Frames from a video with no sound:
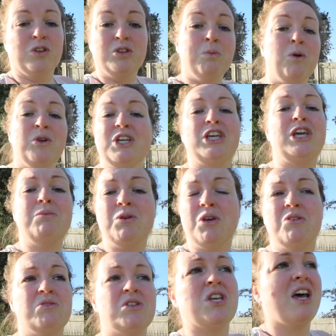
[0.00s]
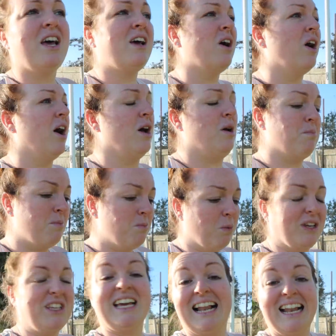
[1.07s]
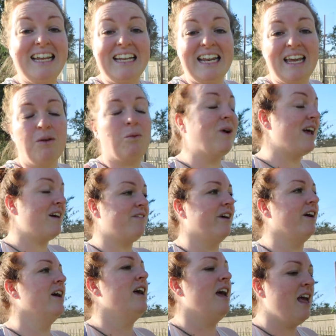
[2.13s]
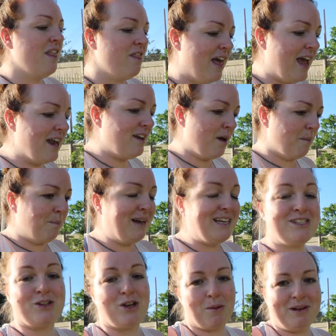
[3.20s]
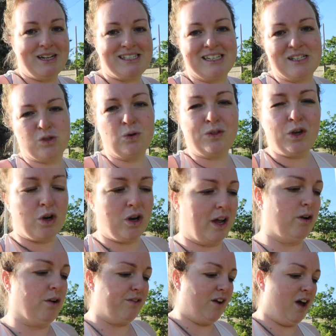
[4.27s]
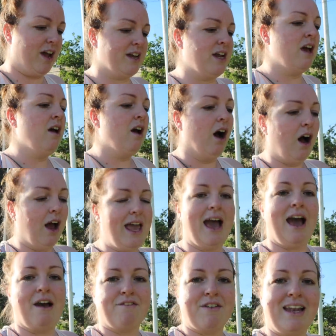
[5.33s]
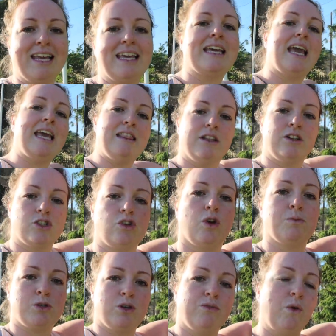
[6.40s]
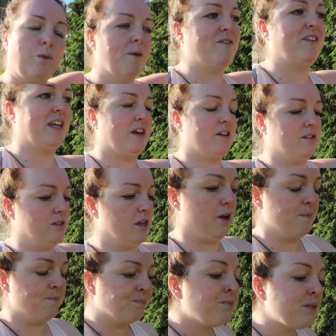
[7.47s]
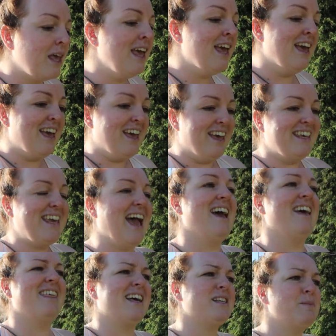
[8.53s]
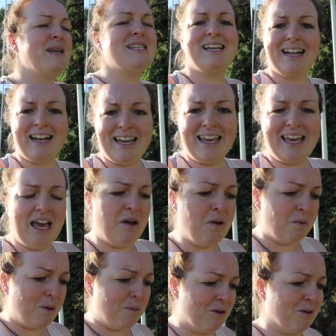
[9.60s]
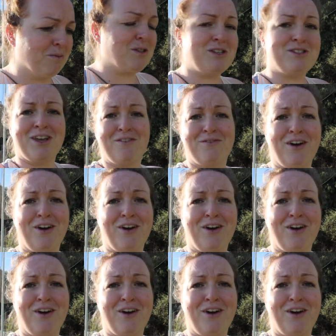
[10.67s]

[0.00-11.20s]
on your morning commute, um, when you're cleaning, whatever, then um, please do come and listen. It's called the Online Offline. I have a link in the description of all my videos. So yeah, that's basically what we're up to so